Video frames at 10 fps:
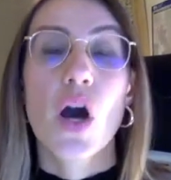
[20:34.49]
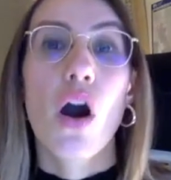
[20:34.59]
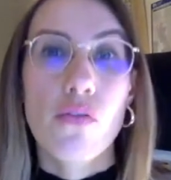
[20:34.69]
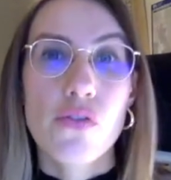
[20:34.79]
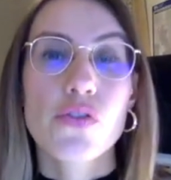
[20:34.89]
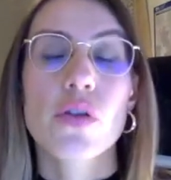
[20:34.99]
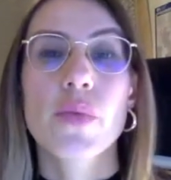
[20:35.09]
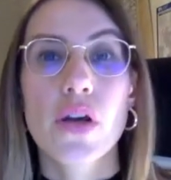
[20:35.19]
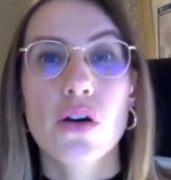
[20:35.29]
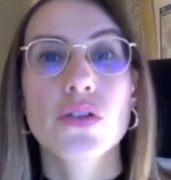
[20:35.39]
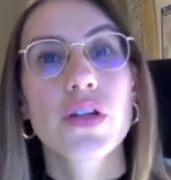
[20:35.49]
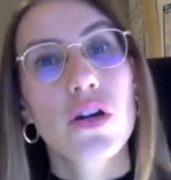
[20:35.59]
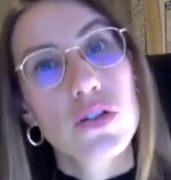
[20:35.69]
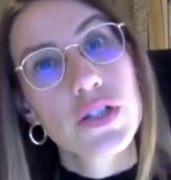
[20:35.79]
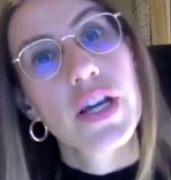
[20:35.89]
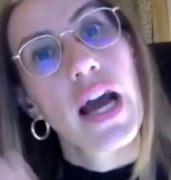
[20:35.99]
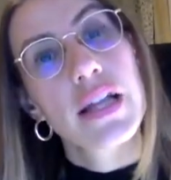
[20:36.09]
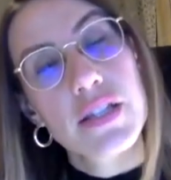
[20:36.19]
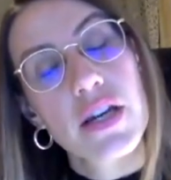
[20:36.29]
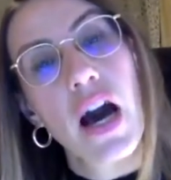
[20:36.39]
Obviously, because they already
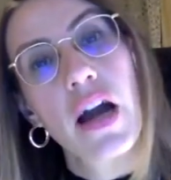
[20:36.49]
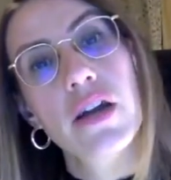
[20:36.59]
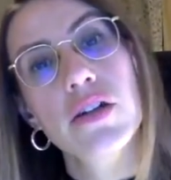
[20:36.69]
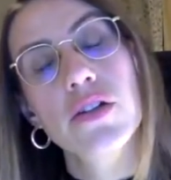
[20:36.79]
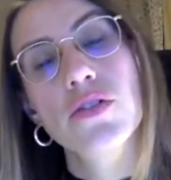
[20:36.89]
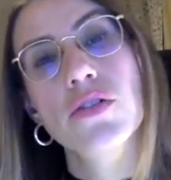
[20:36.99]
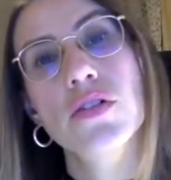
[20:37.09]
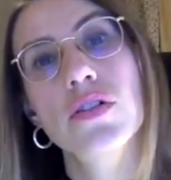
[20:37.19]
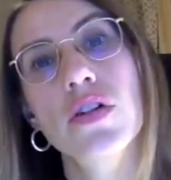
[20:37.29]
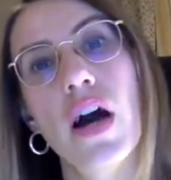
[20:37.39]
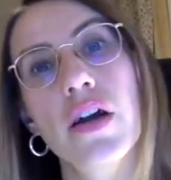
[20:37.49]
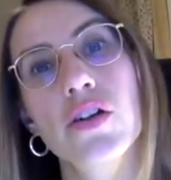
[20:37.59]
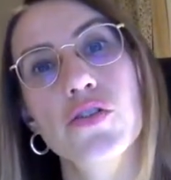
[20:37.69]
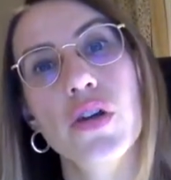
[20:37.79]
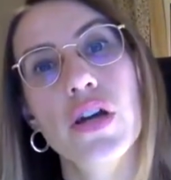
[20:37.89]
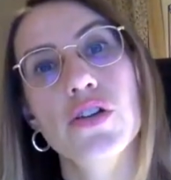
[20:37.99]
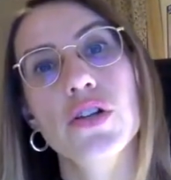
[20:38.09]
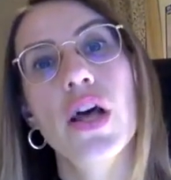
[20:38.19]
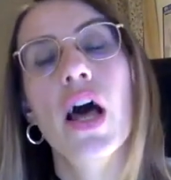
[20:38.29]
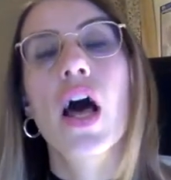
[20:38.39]
had the higher education,